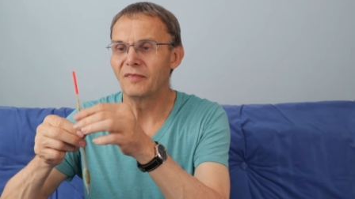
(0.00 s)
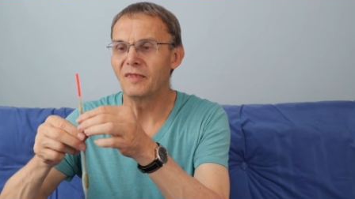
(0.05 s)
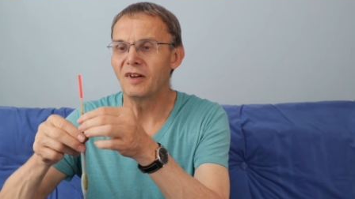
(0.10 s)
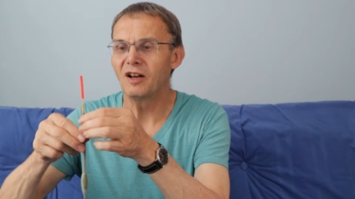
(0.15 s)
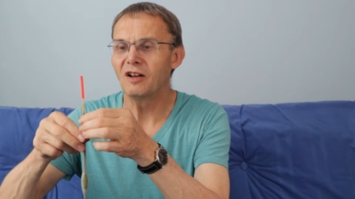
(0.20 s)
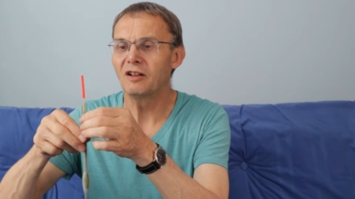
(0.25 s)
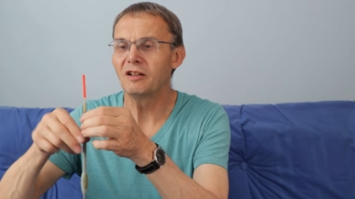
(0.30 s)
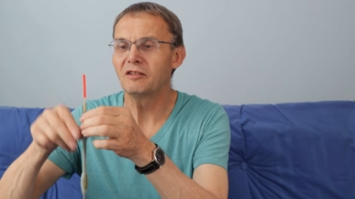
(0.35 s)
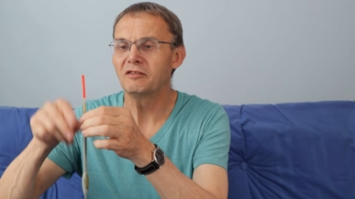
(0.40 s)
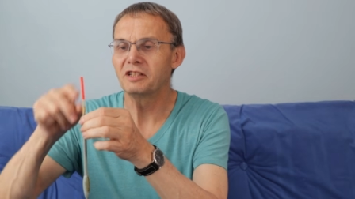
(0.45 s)

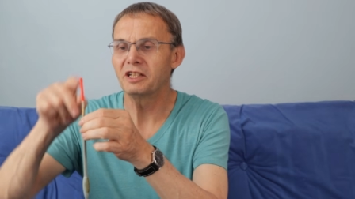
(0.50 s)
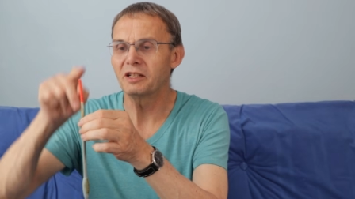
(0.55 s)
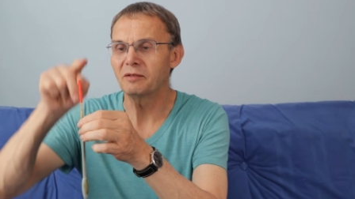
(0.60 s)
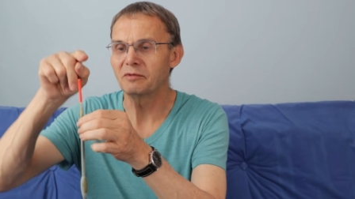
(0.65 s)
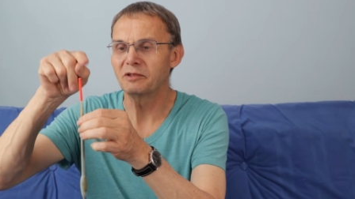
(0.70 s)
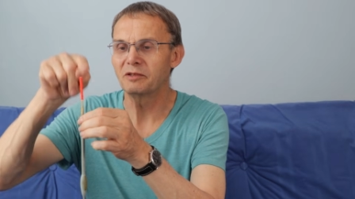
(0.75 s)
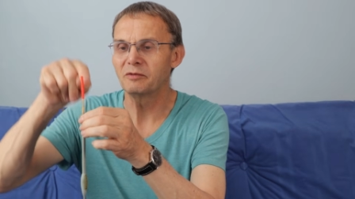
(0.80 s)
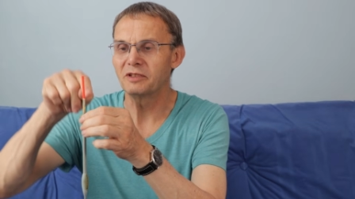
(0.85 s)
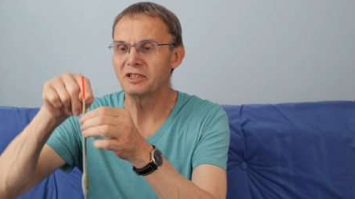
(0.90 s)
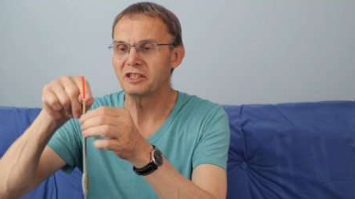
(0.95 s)
hollow
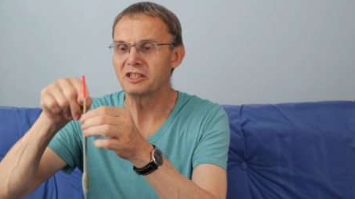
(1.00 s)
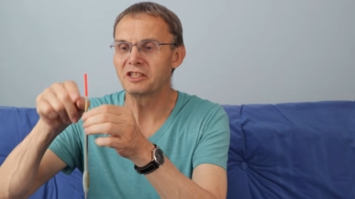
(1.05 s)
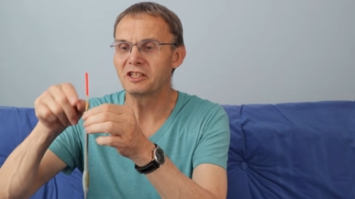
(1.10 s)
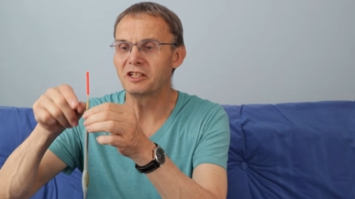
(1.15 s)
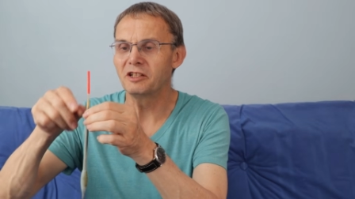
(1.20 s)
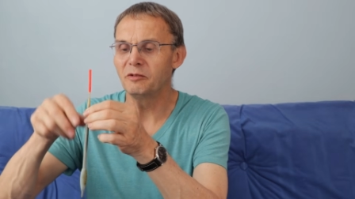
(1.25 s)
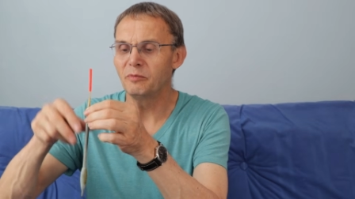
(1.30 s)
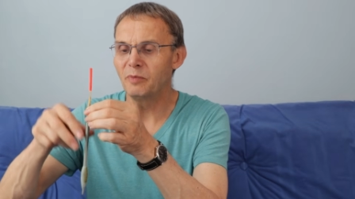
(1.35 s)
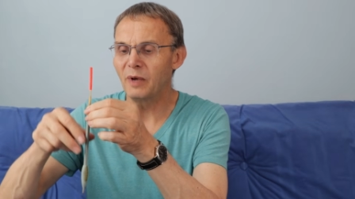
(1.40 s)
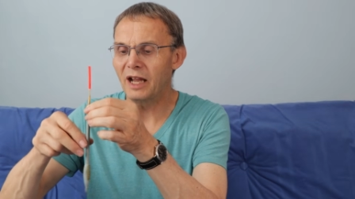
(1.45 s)
tips with a
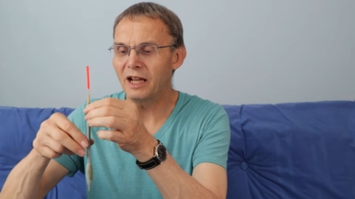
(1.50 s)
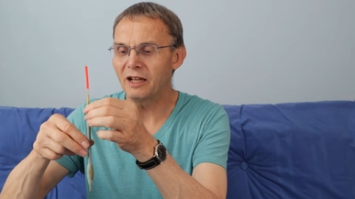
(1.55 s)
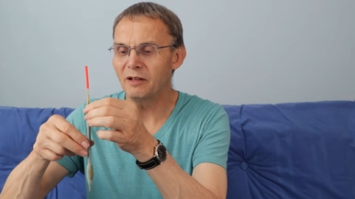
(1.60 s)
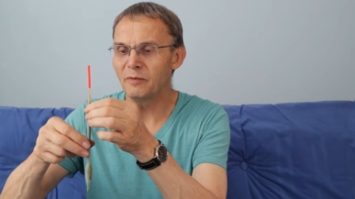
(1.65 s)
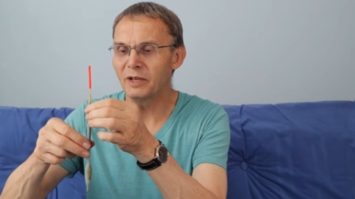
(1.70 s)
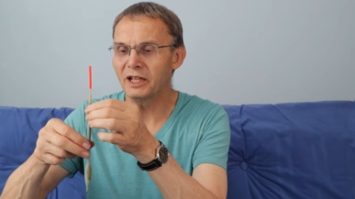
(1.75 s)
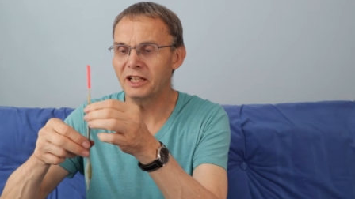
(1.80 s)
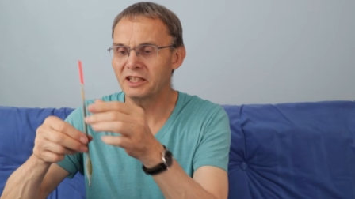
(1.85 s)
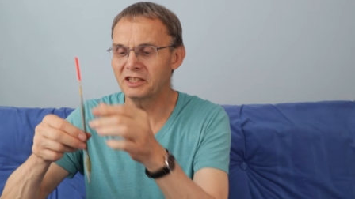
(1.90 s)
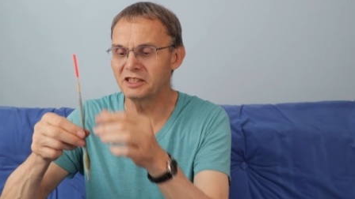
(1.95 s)
scoop out,
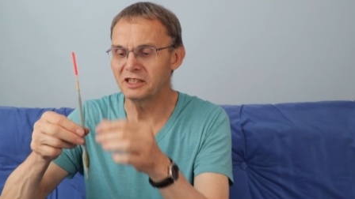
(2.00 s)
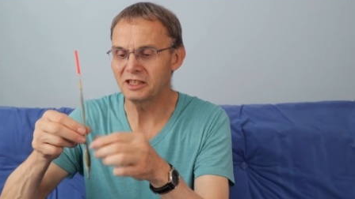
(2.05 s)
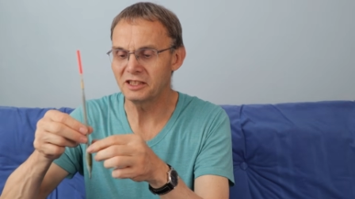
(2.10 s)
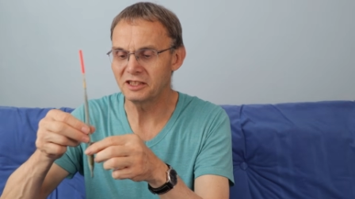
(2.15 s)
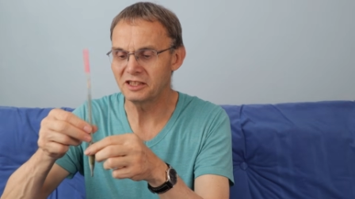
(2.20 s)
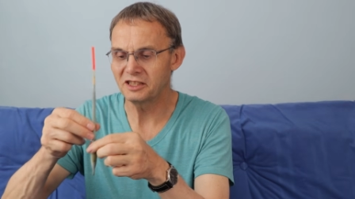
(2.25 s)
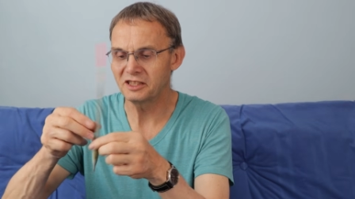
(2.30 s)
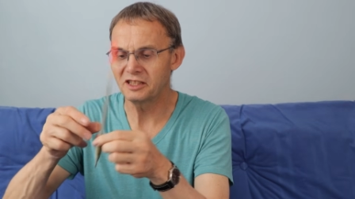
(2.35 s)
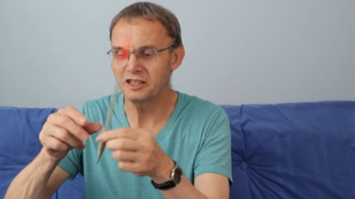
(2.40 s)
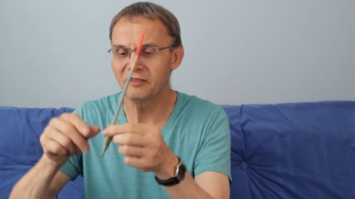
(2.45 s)
make it
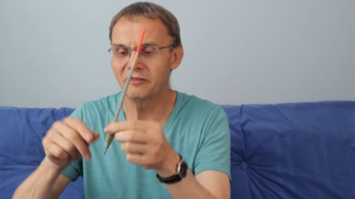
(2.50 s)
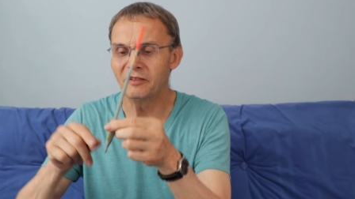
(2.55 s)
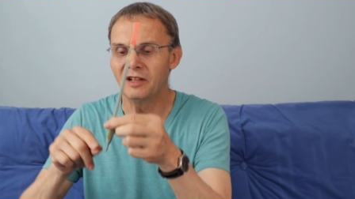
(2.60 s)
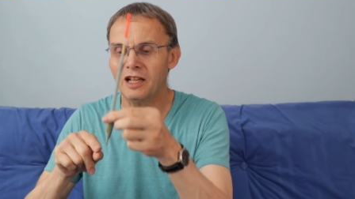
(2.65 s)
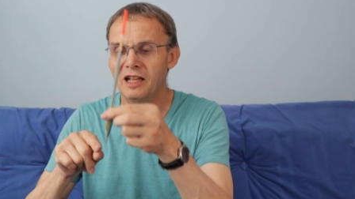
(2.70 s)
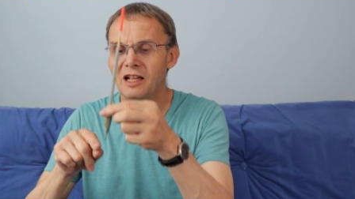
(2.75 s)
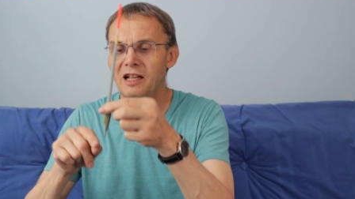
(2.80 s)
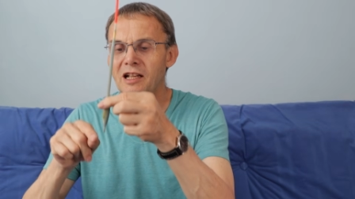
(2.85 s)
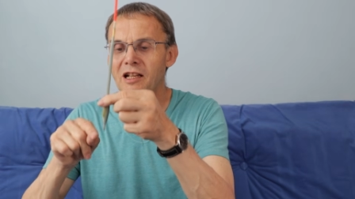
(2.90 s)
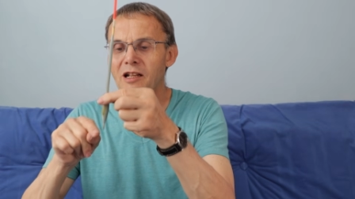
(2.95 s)
sensitive.
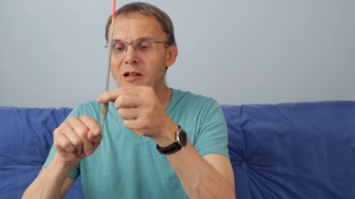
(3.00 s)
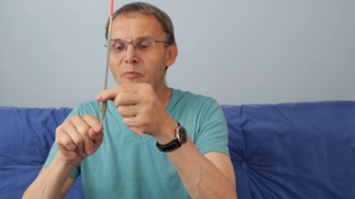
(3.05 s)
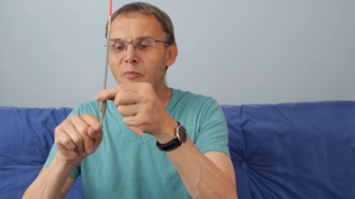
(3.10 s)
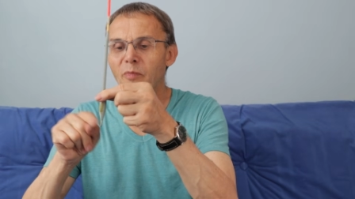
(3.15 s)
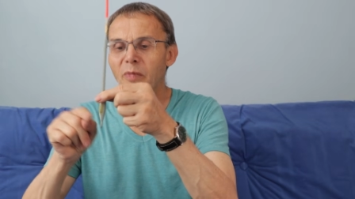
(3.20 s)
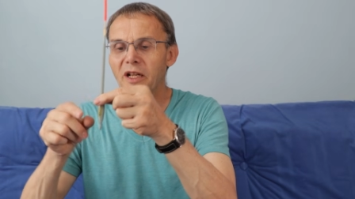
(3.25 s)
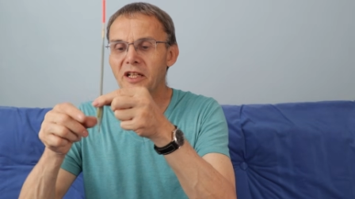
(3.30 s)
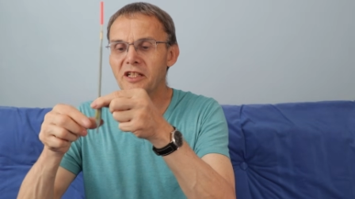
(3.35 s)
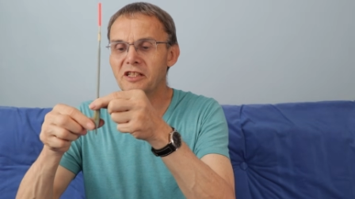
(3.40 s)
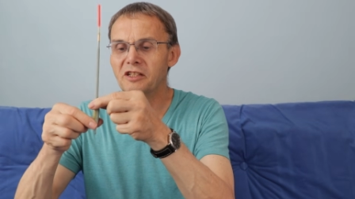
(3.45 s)

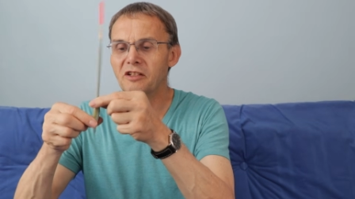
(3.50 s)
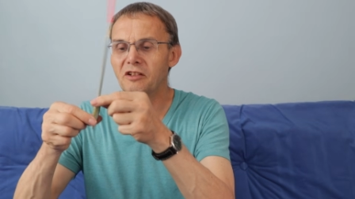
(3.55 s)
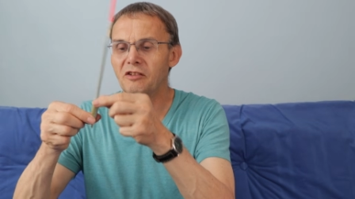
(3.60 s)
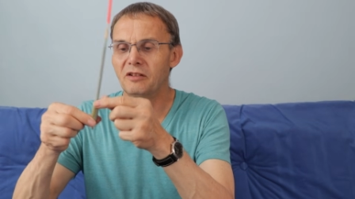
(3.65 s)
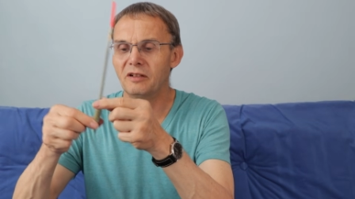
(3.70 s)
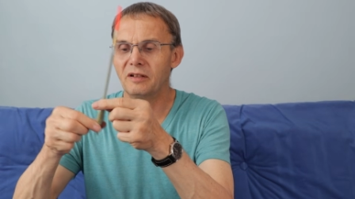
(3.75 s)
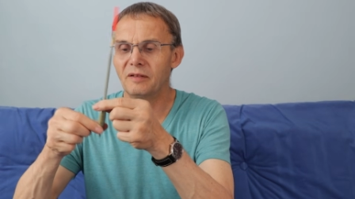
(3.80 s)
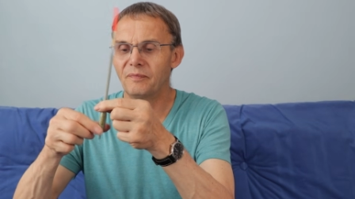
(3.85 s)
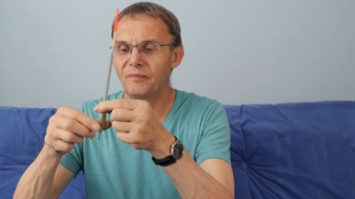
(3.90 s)
But it's got